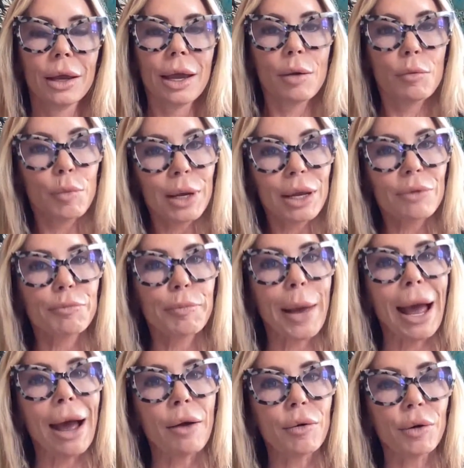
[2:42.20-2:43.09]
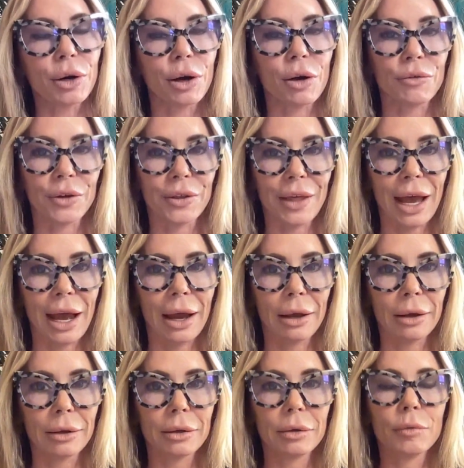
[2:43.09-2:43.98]
And we have power over that.
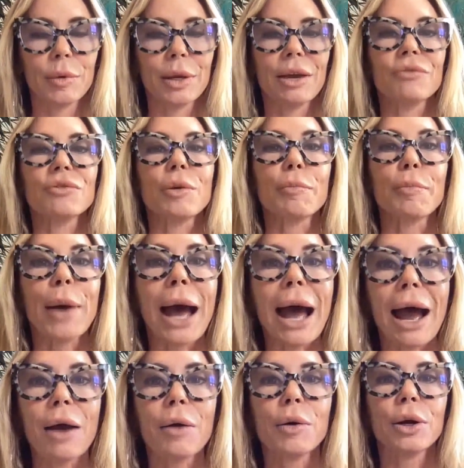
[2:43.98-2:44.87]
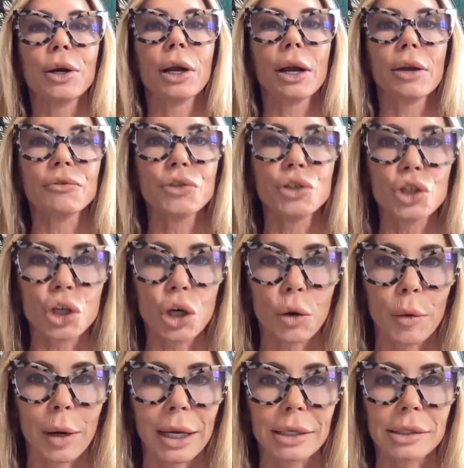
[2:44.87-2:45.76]
We have the power of
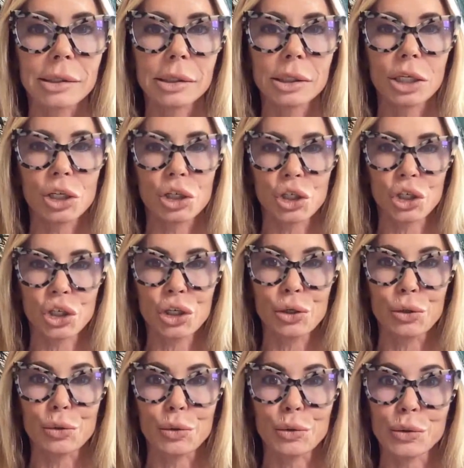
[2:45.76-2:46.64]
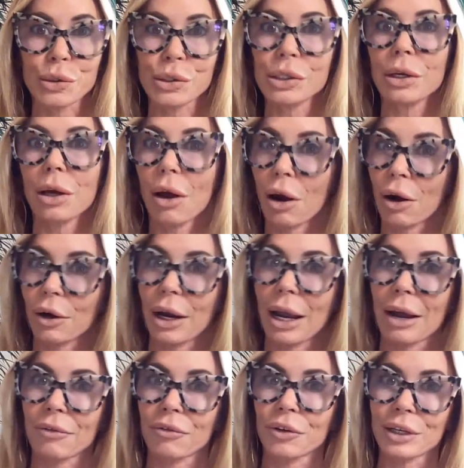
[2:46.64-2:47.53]
choice to choose our
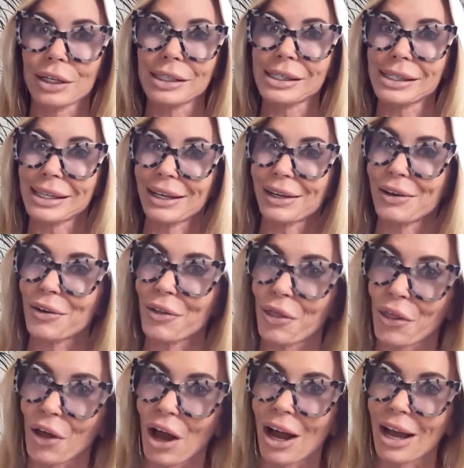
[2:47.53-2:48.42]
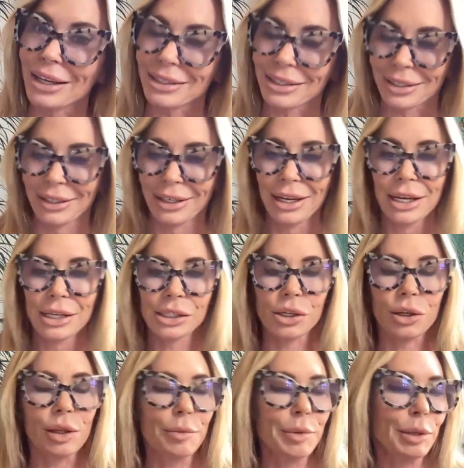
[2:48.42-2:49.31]
every single thought.
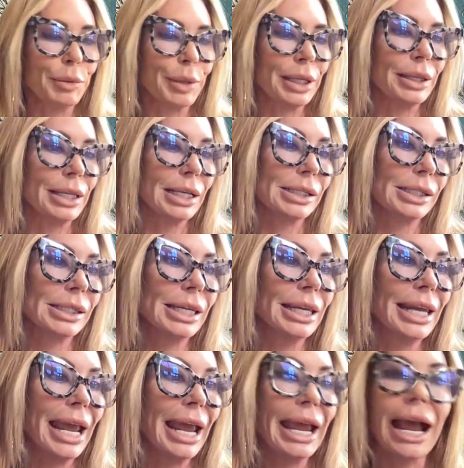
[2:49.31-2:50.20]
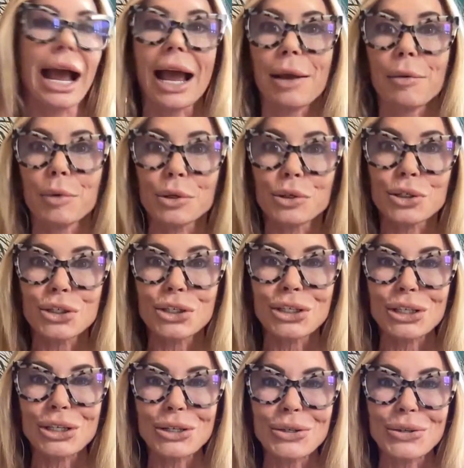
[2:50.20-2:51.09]
So let me read this. Today, I will
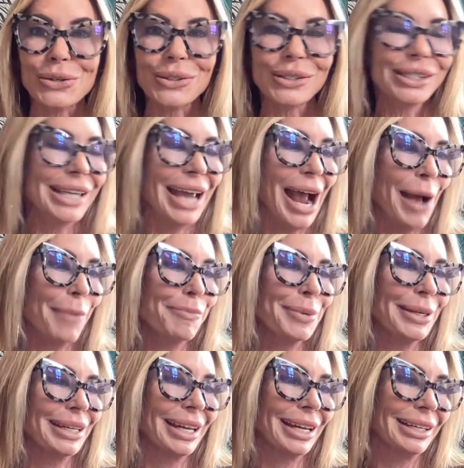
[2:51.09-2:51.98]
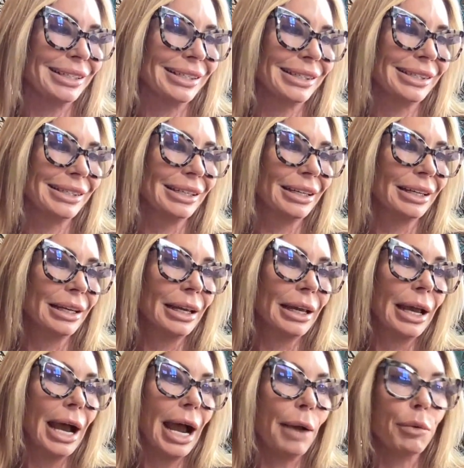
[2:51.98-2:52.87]
choose happiness.
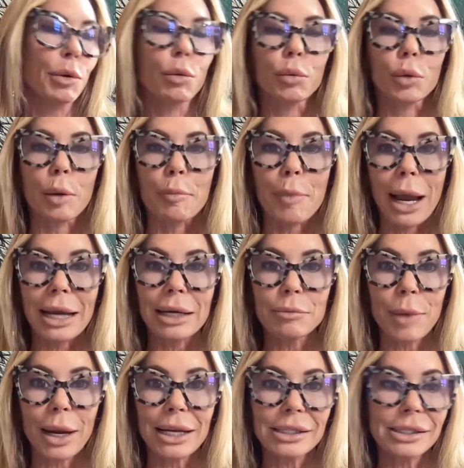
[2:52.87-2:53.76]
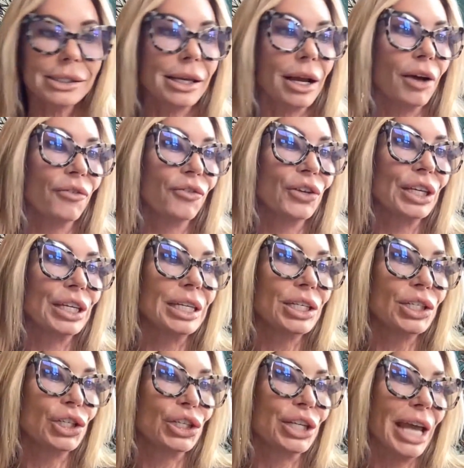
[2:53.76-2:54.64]
I will remind myself
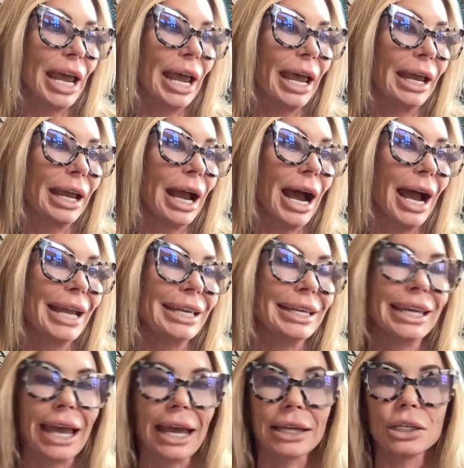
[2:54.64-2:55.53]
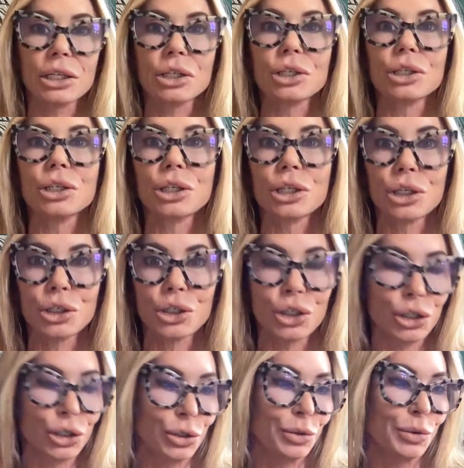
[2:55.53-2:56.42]
each day I get to
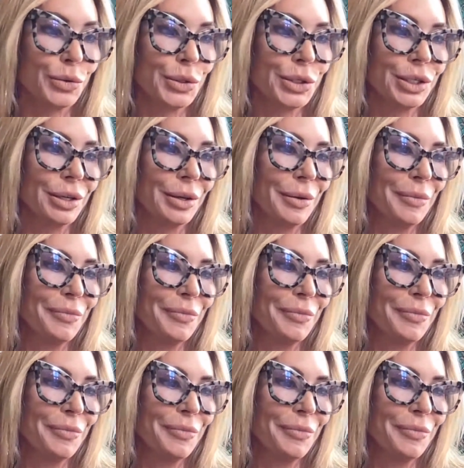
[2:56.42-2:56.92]
choose.